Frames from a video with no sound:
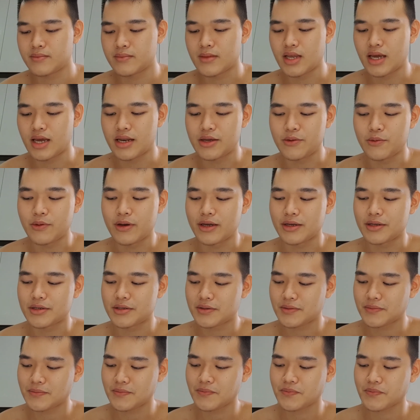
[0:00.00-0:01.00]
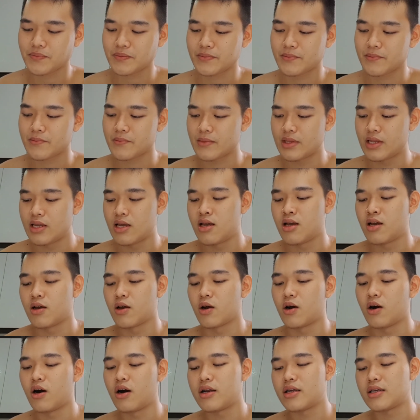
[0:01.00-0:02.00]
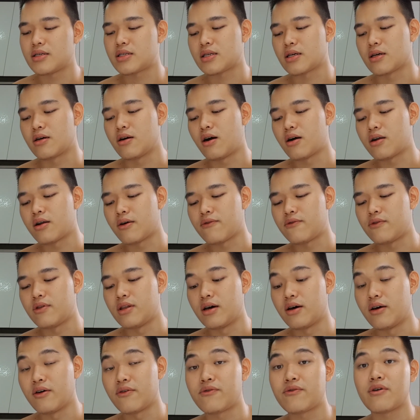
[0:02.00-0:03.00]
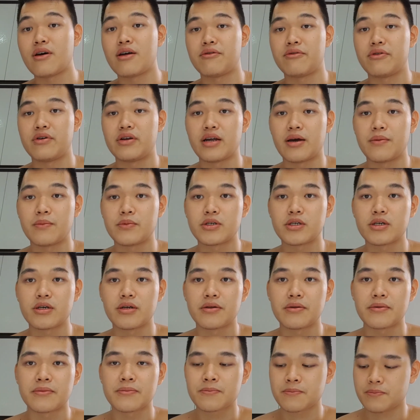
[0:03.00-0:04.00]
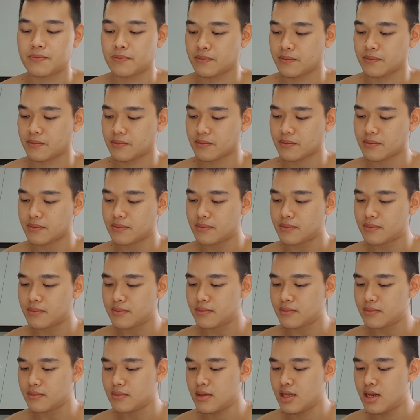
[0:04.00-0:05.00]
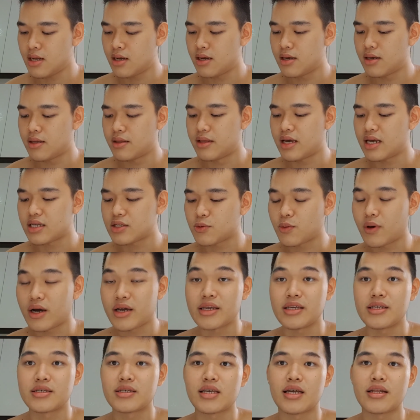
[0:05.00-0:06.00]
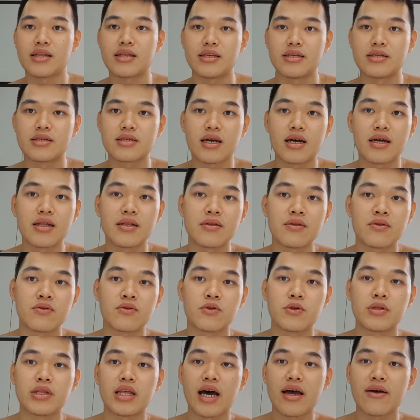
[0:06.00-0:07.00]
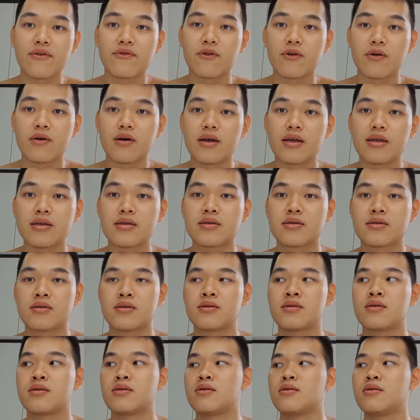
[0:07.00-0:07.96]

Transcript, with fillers: Anyways, God is the God of love and redemption. That's why He sent His Son to die for us,